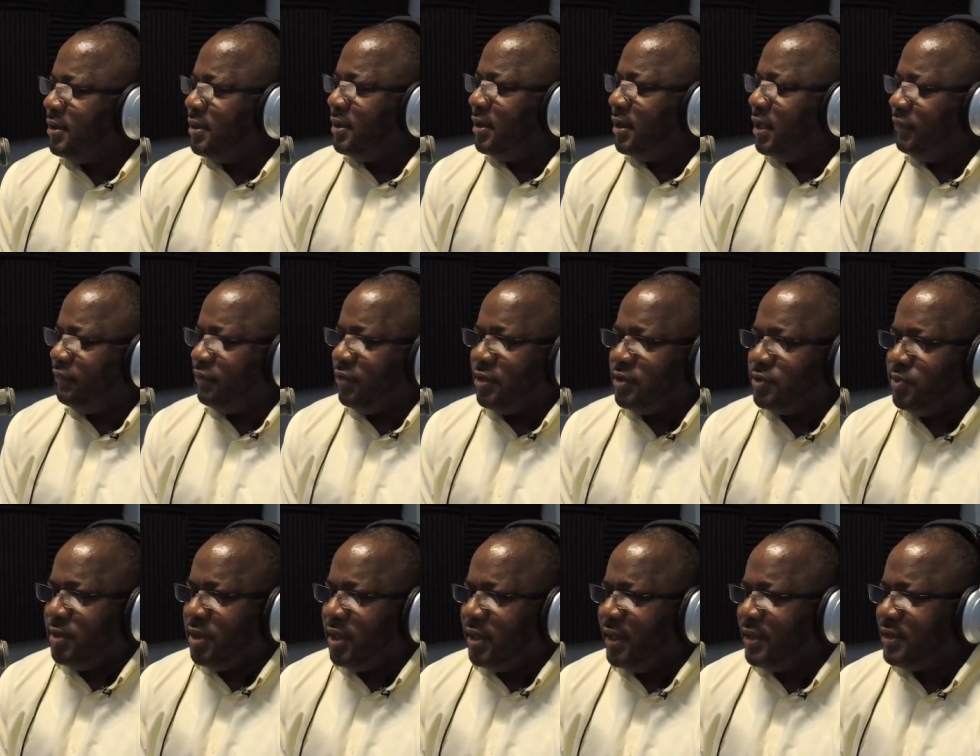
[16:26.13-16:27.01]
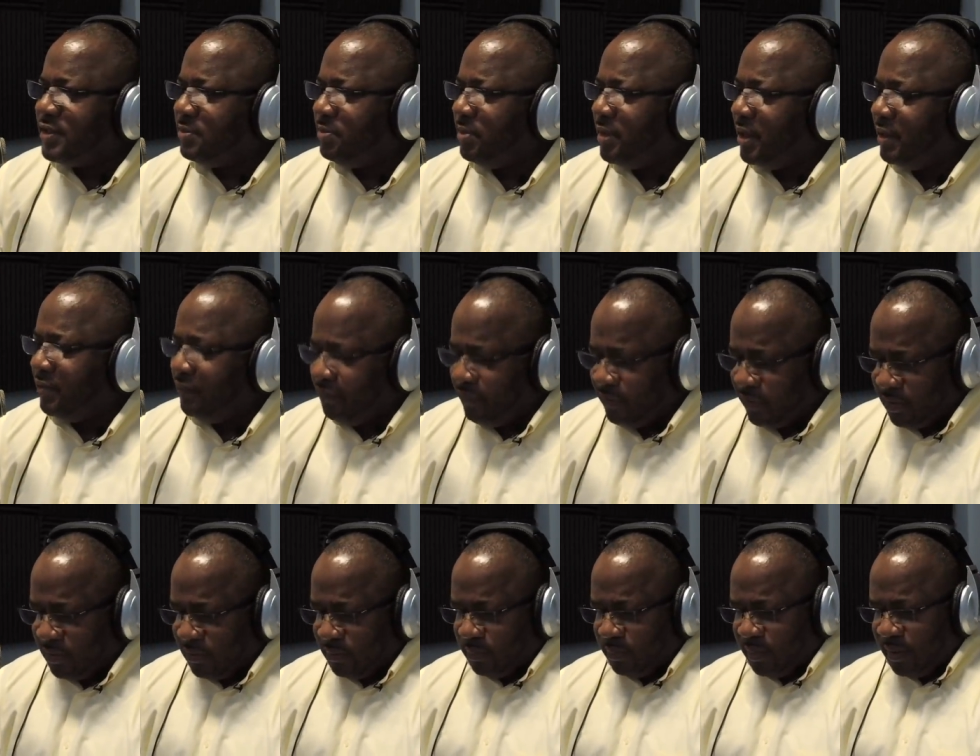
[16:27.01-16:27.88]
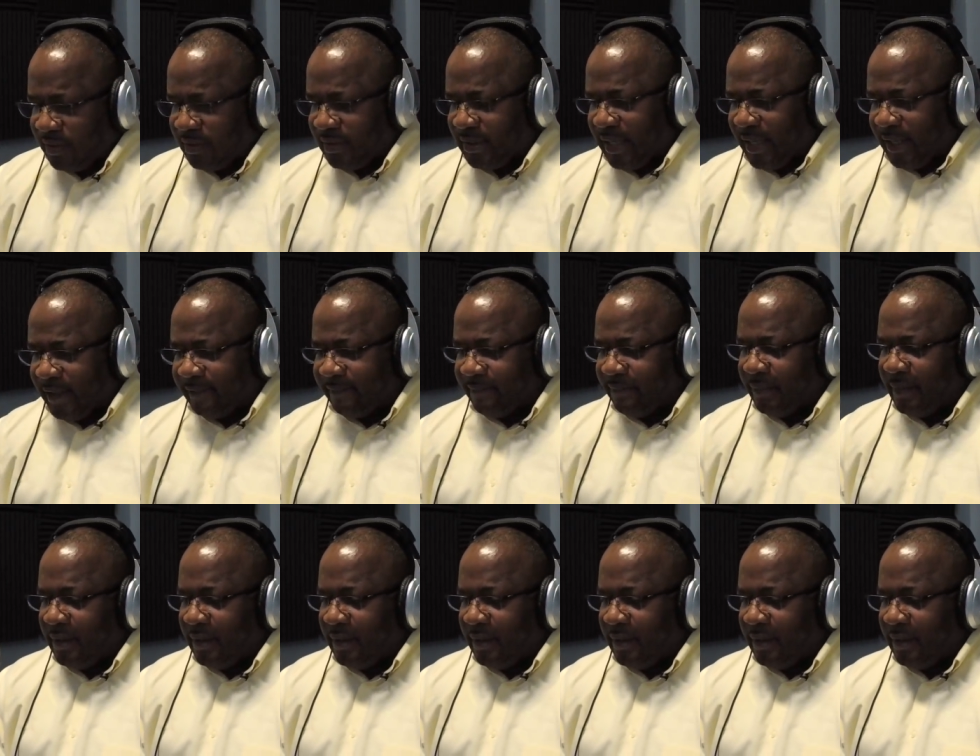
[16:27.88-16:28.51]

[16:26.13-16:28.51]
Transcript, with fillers: And of course, we're going to explain further with that.